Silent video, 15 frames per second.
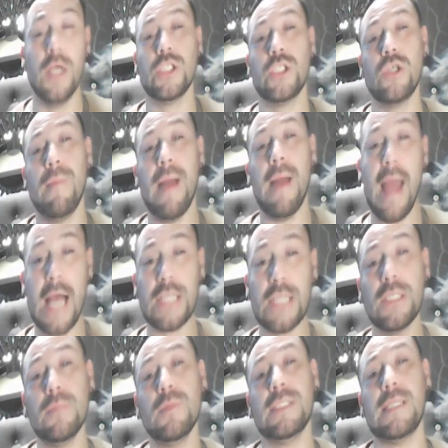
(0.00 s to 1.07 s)
So my
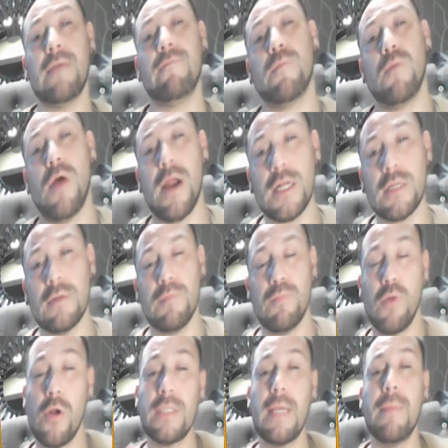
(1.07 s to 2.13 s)
actionable step for
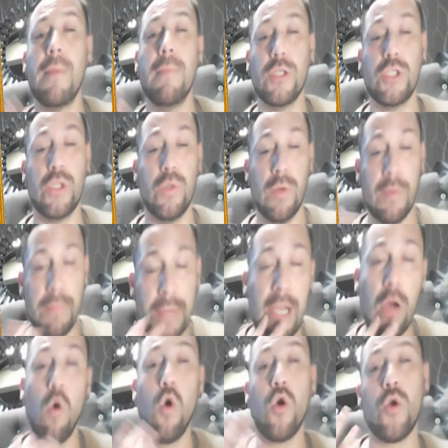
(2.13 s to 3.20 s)
prototype number 2 would be
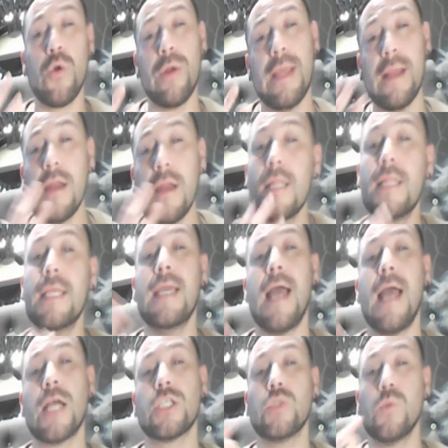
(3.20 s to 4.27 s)
ordering the
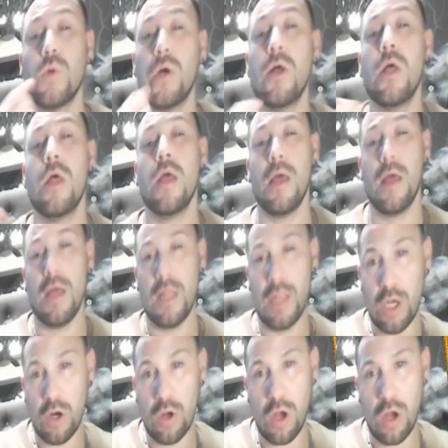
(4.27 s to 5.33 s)
actual
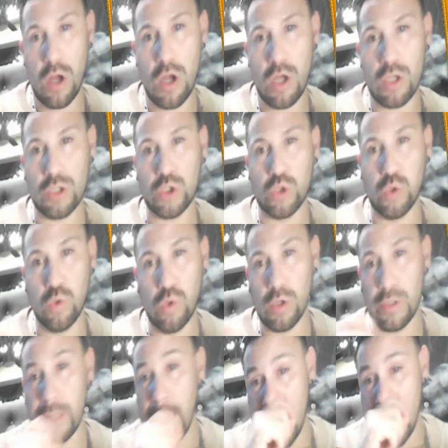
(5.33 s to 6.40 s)
little
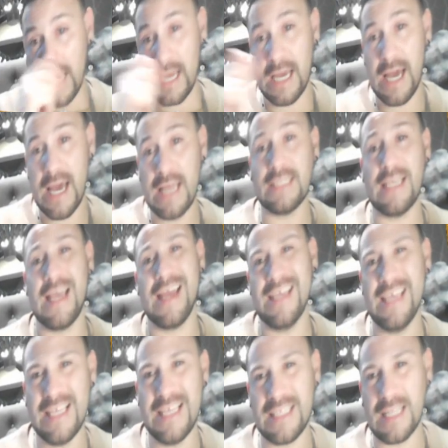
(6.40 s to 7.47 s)
tool that cuts and
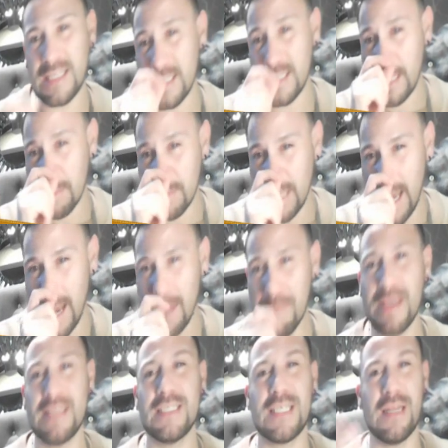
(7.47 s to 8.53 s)
heats at the same time,
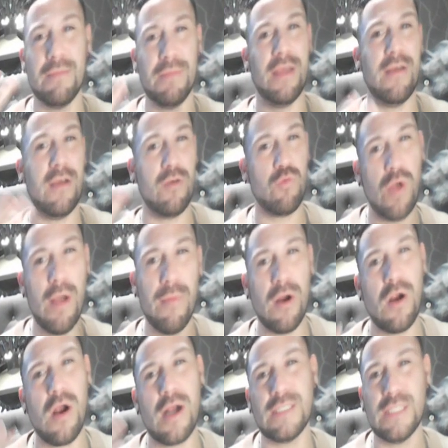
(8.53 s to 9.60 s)
because it's going to be rubber
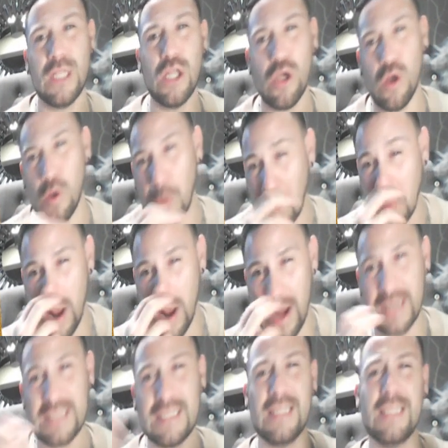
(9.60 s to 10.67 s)
or silicone
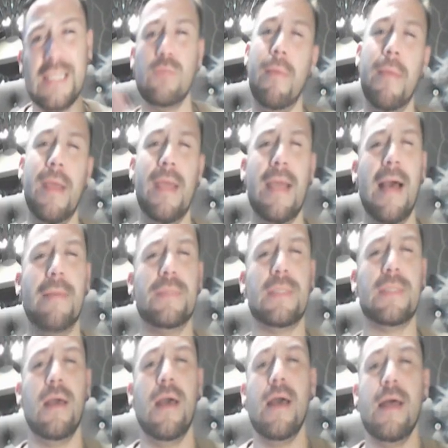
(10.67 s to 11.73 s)
product in these swimming caps,
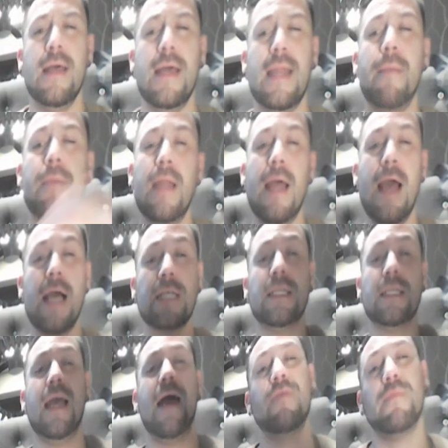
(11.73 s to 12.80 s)
and I'm going to
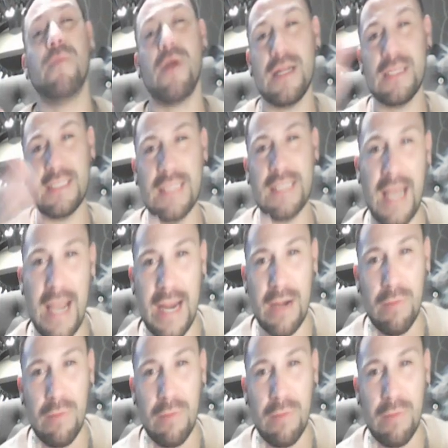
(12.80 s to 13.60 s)
actually have them already designed